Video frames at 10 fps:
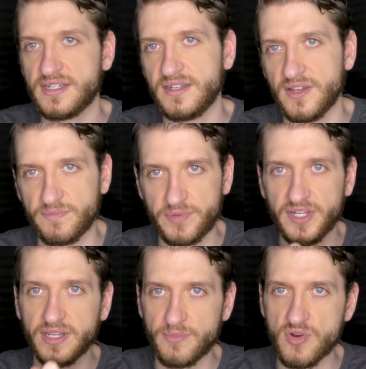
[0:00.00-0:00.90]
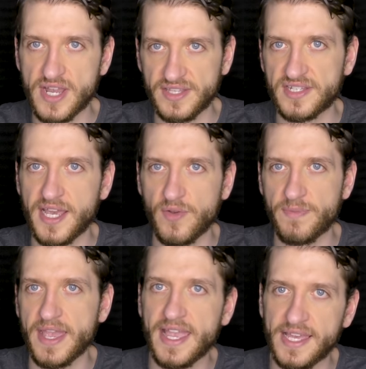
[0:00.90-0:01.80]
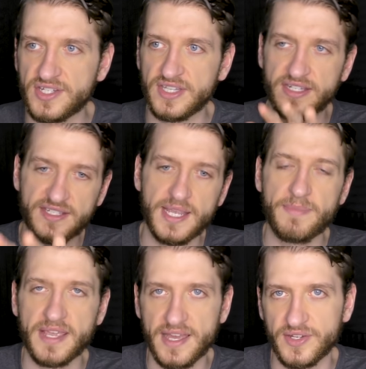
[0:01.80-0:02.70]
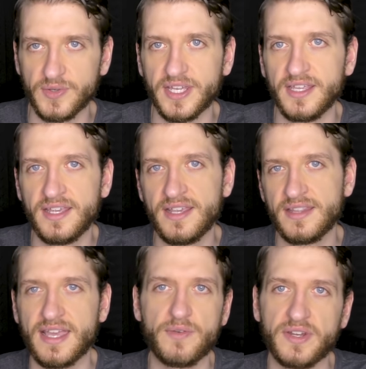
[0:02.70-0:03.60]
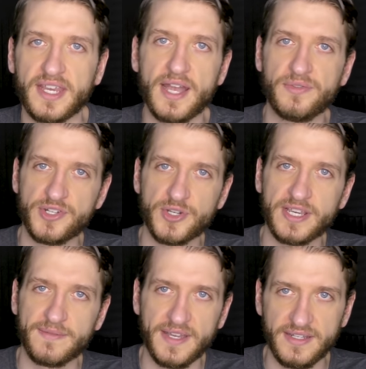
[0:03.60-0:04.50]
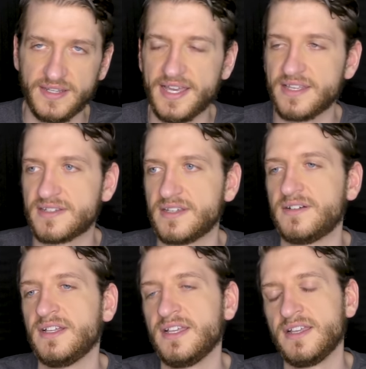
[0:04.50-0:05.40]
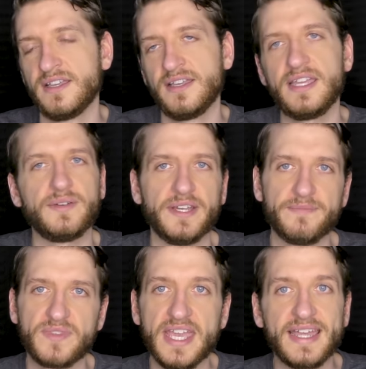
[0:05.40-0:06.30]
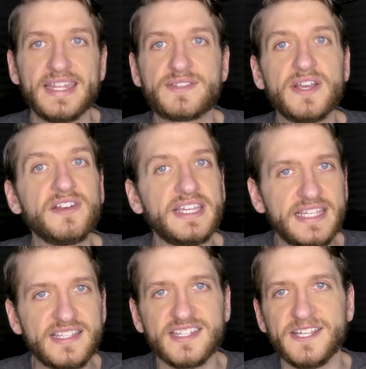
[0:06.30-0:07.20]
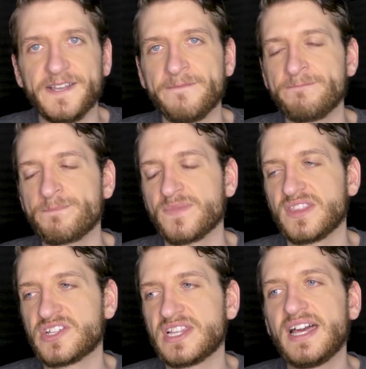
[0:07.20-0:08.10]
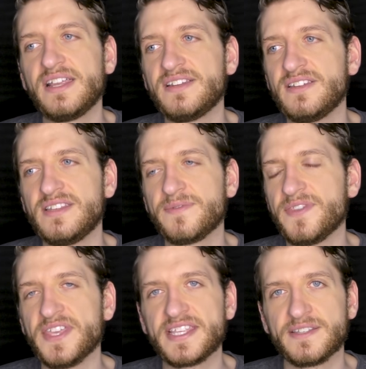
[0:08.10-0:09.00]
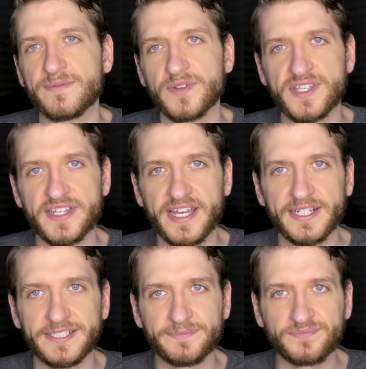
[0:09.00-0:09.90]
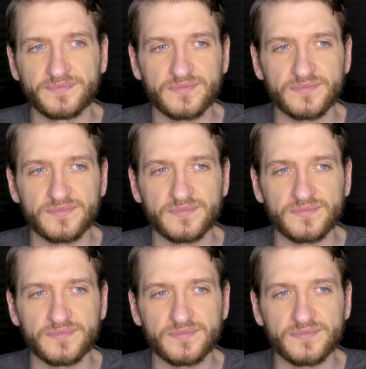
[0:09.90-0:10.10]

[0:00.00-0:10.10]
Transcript: you know, putting the board on the side with my hands and then stepping onto it. I wouldn't count the trick if I did that. So, anyway, yeah, it's very easy. There's a lot of different things in freestyle